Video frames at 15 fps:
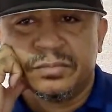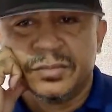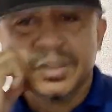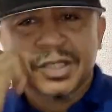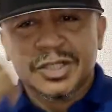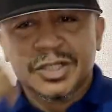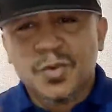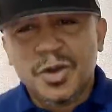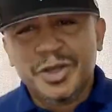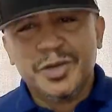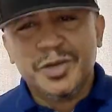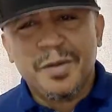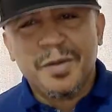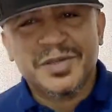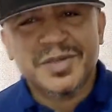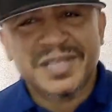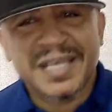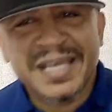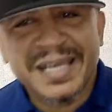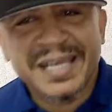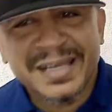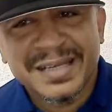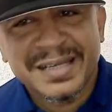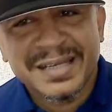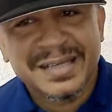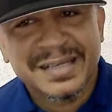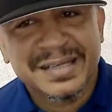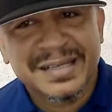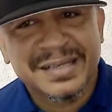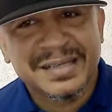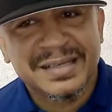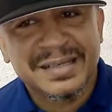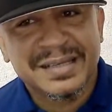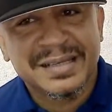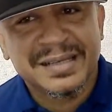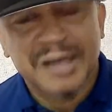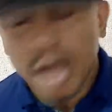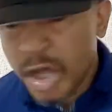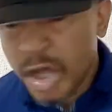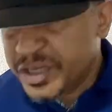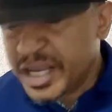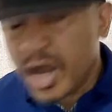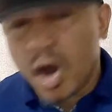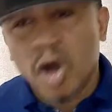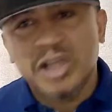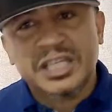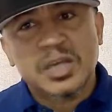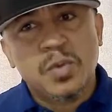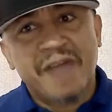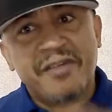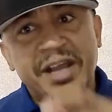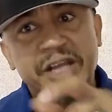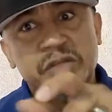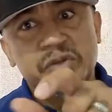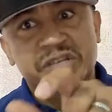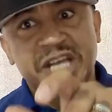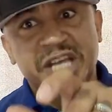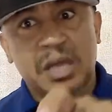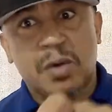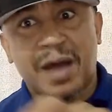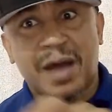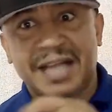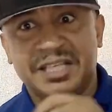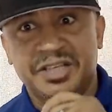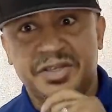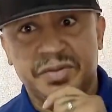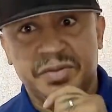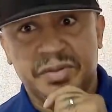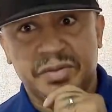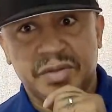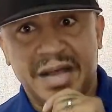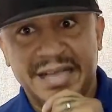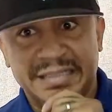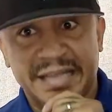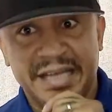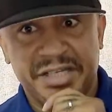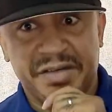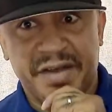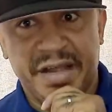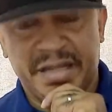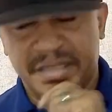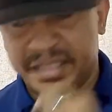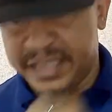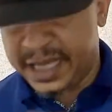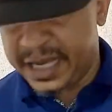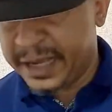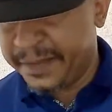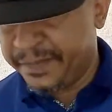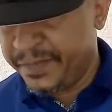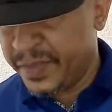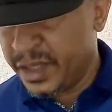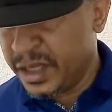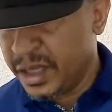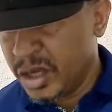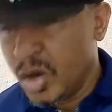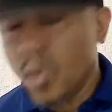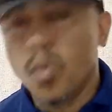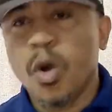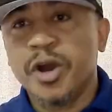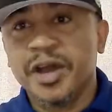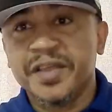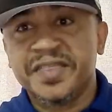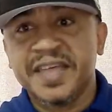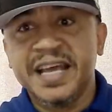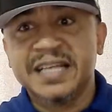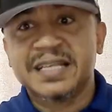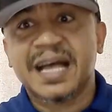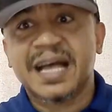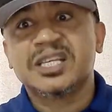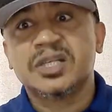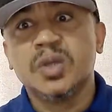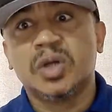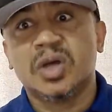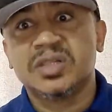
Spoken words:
So what do you want me to say? You see, until we are ready to change our attitude as Nigerians, one of the things that slowed us